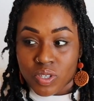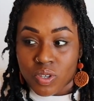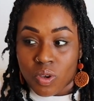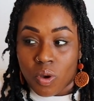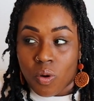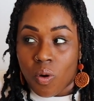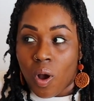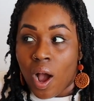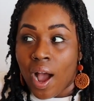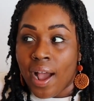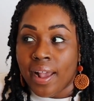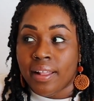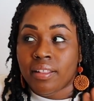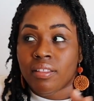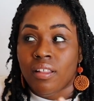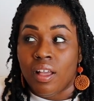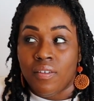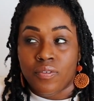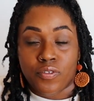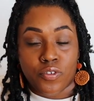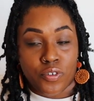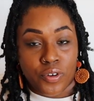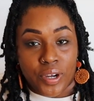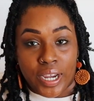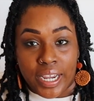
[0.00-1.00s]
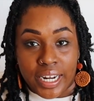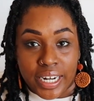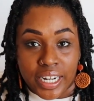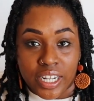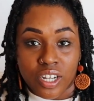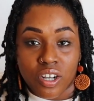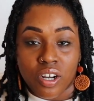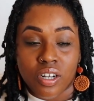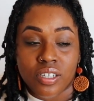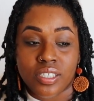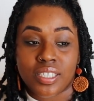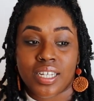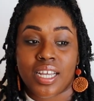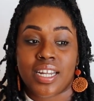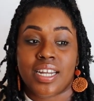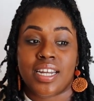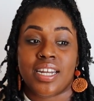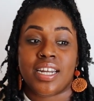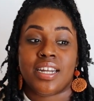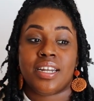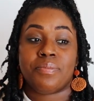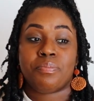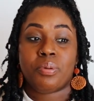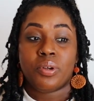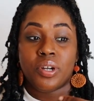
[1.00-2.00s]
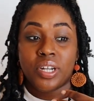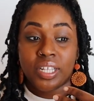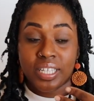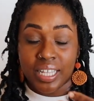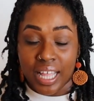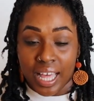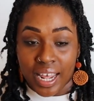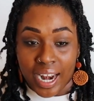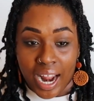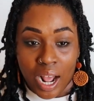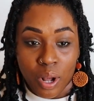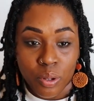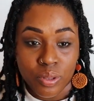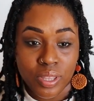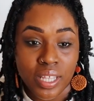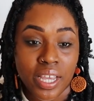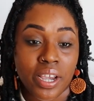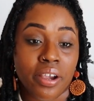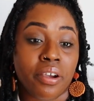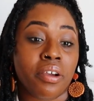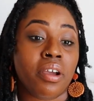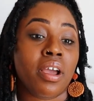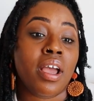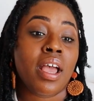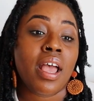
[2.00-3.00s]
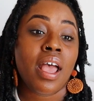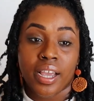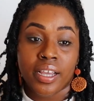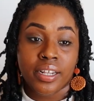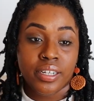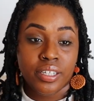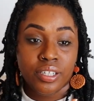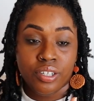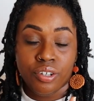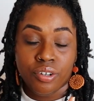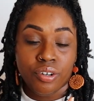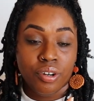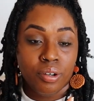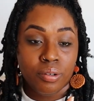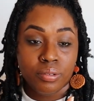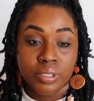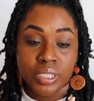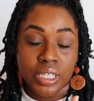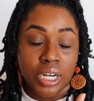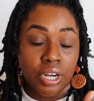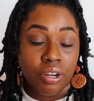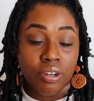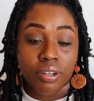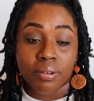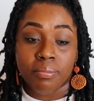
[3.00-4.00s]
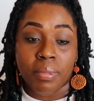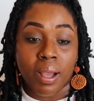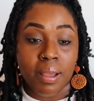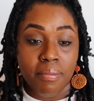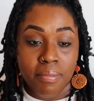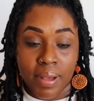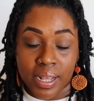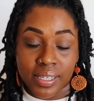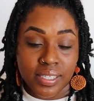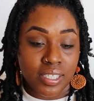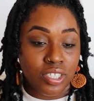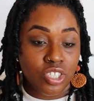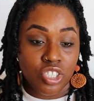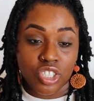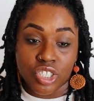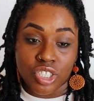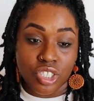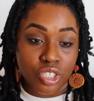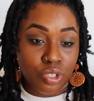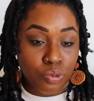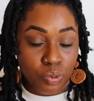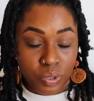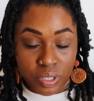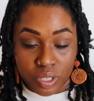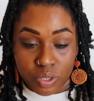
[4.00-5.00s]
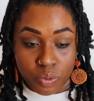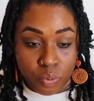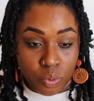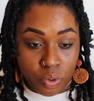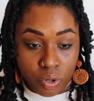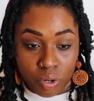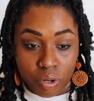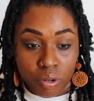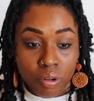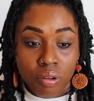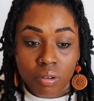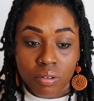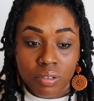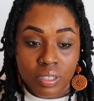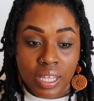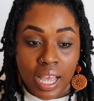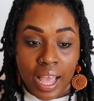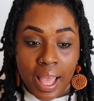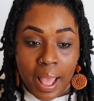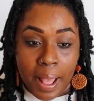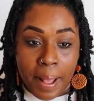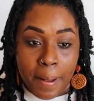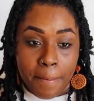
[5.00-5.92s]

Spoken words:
So I love creating content and putting that out there and, you know, sharing my messages with the world.